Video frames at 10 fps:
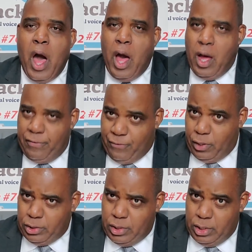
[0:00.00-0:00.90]

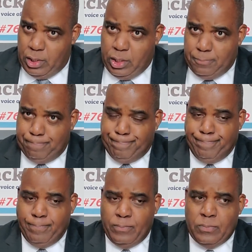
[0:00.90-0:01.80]
Unfortunately,
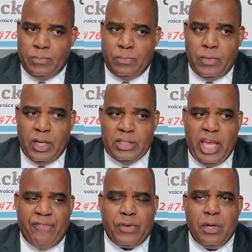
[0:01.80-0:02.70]
as
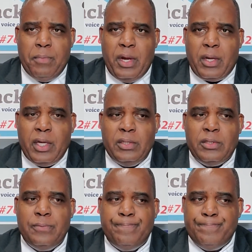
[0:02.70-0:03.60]
African
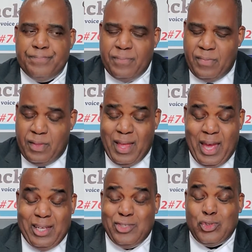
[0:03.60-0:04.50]
Americans,
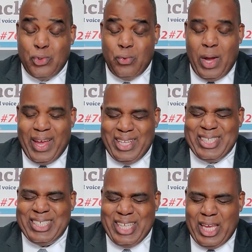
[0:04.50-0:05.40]
that is true. I hate
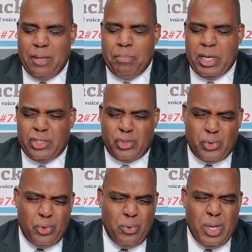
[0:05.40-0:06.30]
to say it, but it's
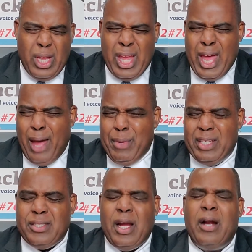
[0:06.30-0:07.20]
true. I mean, it
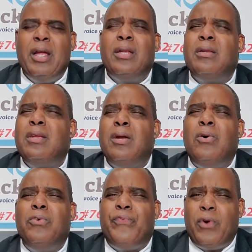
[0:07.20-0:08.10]
started,
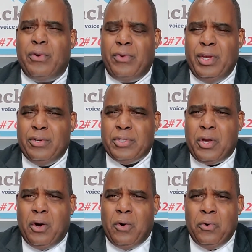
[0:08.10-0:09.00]
400 years
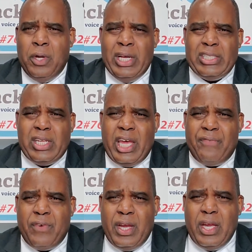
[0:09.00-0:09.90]
ago,
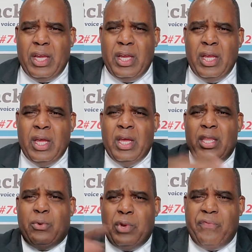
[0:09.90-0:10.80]
slavery,
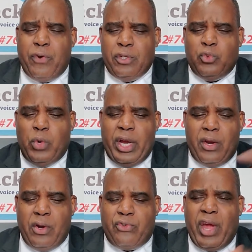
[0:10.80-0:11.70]
the reverse
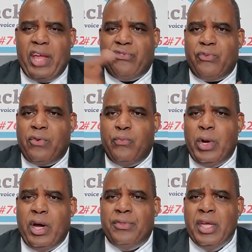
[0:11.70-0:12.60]
transfer of
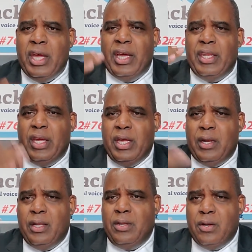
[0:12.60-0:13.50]
wealth, and then,
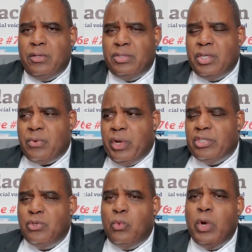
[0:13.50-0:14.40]
the
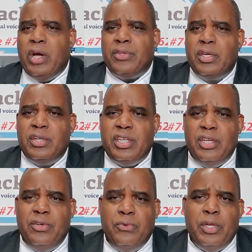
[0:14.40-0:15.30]
generational wealth
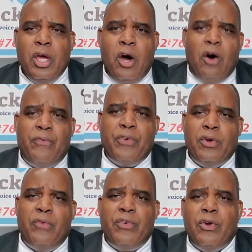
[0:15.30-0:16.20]
continued over and
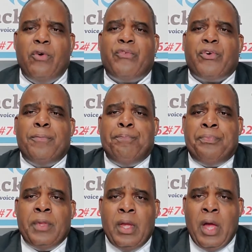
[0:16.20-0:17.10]
over and over
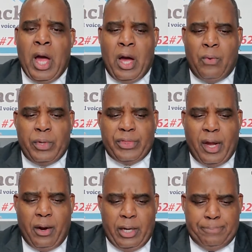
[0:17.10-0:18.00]
with
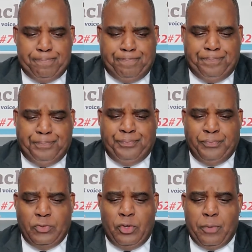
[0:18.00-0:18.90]
our
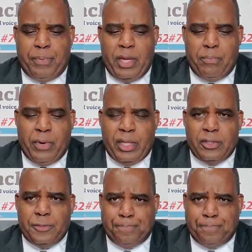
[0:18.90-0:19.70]
European brothers.